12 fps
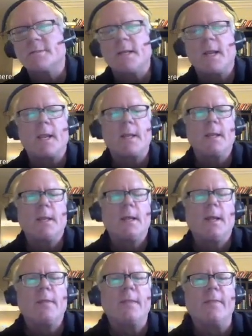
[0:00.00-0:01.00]
today,
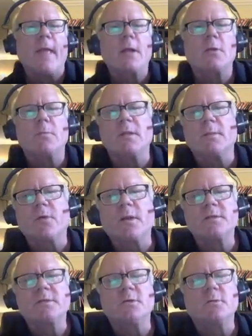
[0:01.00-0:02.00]
then that could be the
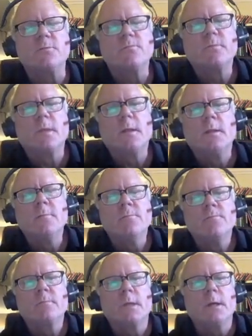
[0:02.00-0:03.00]
price too.
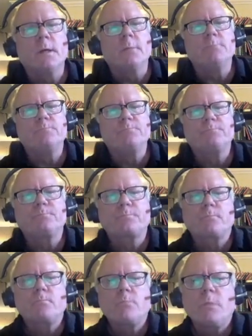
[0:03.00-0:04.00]

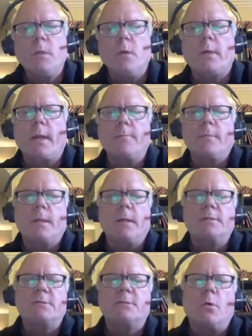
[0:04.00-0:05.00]
Okay,
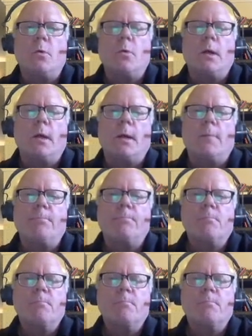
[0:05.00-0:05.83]
so in